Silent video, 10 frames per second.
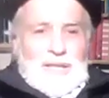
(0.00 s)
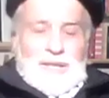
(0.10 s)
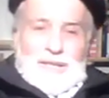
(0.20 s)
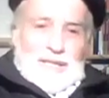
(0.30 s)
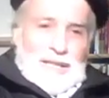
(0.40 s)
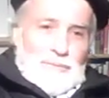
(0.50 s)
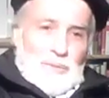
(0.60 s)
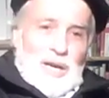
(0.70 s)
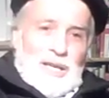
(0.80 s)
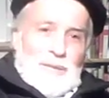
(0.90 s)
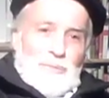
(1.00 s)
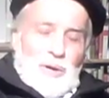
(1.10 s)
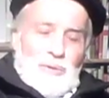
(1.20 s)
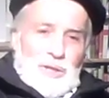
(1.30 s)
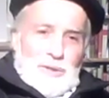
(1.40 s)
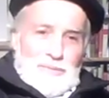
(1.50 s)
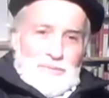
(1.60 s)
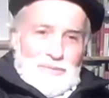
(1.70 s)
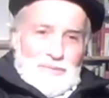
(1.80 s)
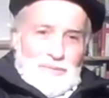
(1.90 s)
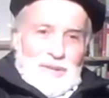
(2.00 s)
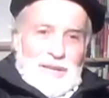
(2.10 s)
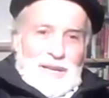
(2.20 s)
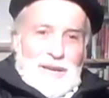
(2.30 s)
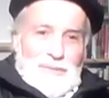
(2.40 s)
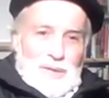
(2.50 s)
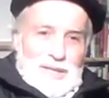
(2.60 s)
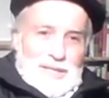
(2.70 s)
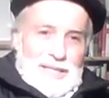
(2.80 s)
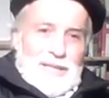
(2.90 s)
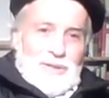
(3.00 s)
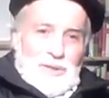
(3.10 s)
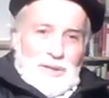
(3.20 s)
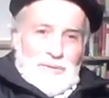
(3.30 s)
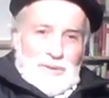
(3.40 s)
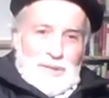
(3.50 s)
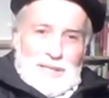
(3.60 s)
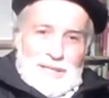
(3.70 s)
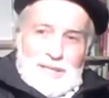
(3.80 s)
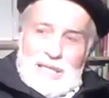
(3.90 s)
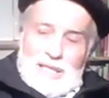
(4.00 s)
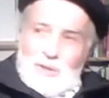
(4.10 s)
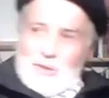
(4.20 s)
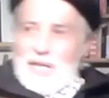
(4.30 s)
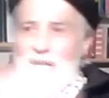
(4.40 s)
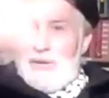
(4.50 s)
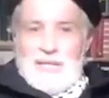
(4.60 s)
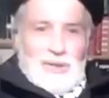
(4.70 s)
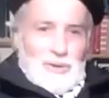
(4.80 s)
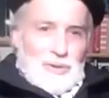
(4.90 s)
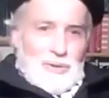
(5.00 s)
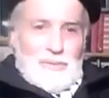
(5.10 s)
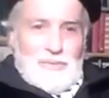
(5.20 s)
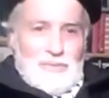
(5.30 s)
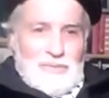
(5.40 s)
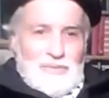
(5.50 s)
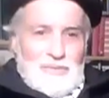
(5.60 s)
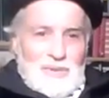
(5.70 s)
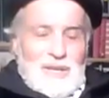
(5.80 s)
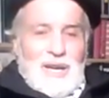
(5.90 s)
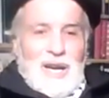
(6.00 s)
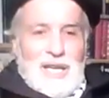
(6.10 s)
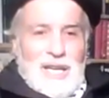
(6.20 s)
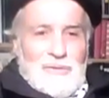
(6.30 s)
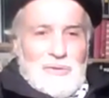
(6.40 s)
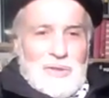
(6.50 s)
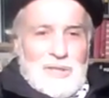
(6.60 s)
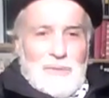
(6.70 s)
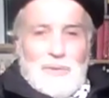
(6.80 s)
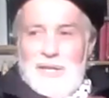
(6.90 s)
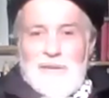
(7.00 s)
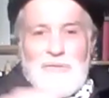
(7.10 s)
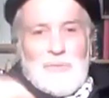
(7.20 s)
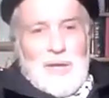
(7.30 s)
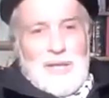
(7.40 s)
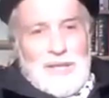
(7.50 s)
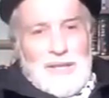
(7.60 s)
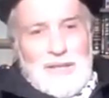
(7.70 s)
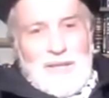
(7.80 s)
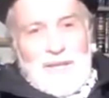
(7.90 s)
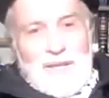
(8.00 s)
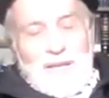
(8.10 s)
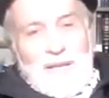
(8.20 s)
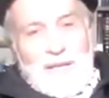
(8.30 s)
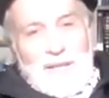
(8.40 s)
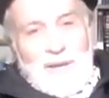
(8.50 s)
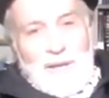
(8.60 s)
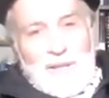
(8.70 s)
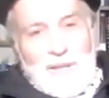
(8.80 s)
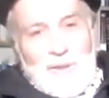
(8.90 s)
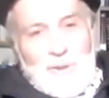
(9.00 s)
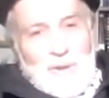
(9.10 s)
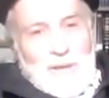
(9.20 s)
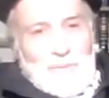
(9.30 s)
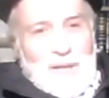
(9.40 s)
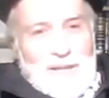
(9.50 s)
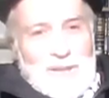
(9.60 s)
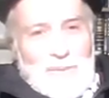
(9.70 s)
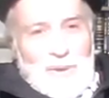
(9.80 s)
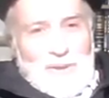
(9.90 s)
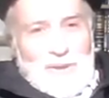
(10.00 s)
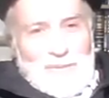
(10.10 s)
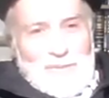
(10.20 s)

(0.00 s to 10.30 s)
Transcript: get behind the podium and be the center of this esoteric circle, I have to step on everybody in the audience to get behind the podium.